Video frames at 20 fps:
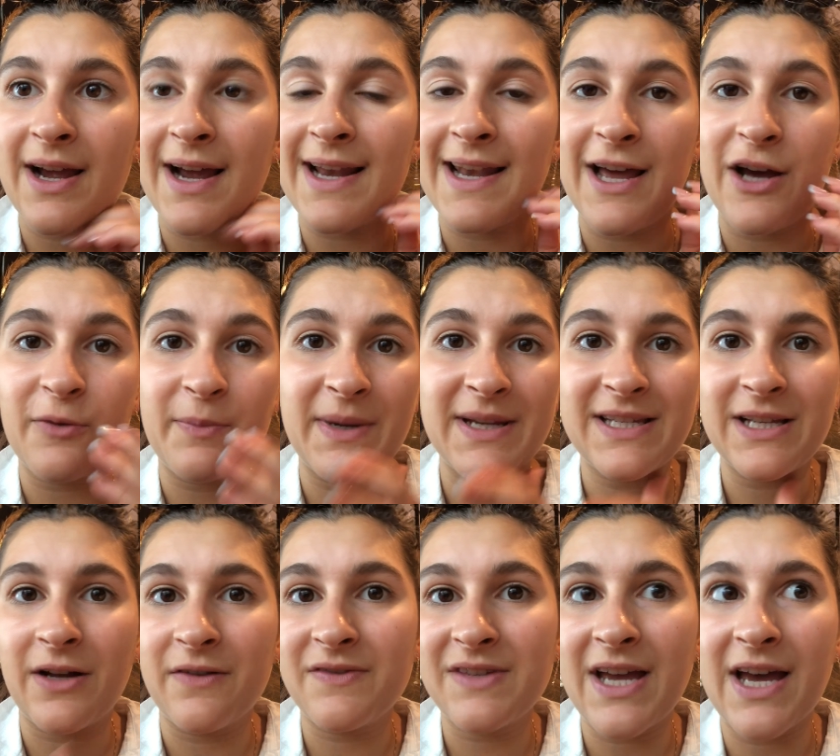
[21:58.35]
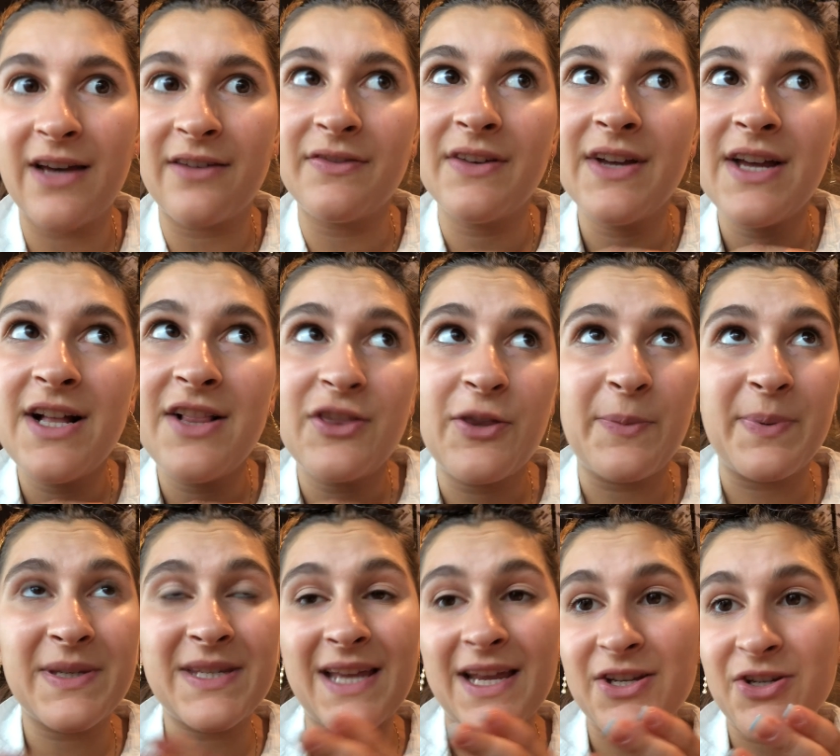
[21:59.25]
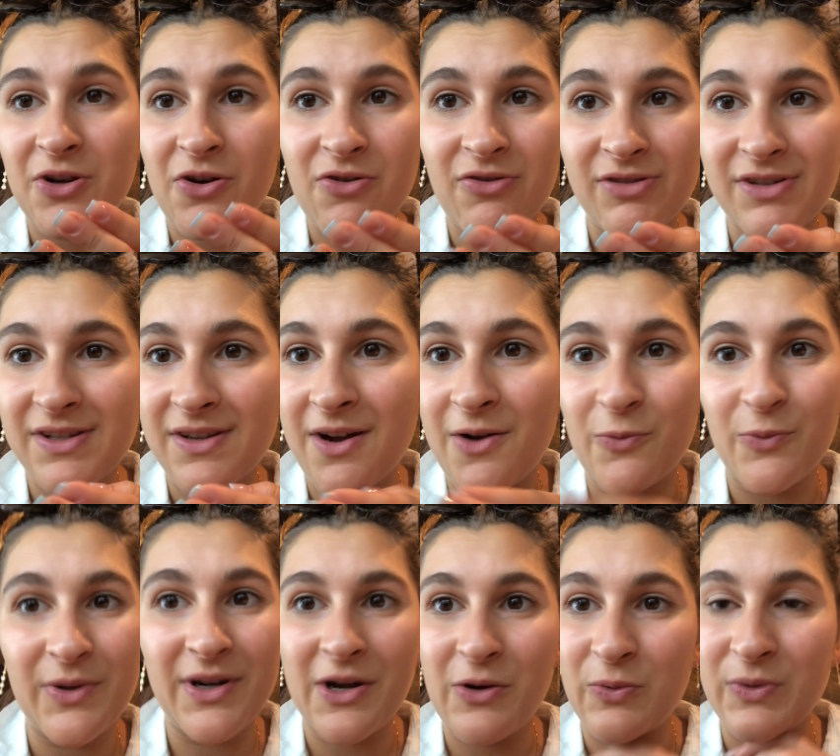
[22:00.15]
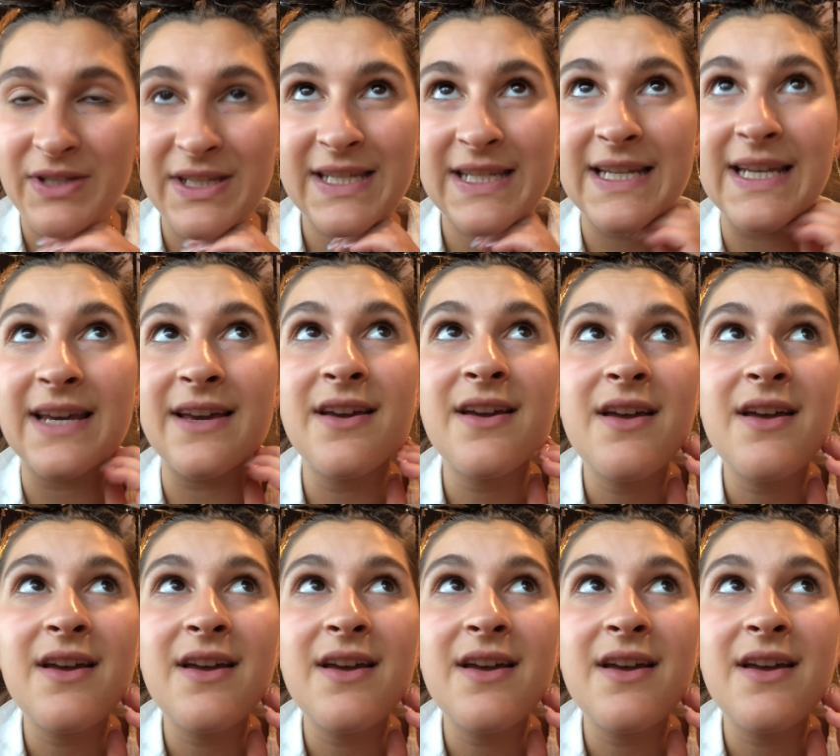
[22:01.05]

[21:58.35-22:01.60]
I allowed myself to have the pistachio croissant when I wanted it.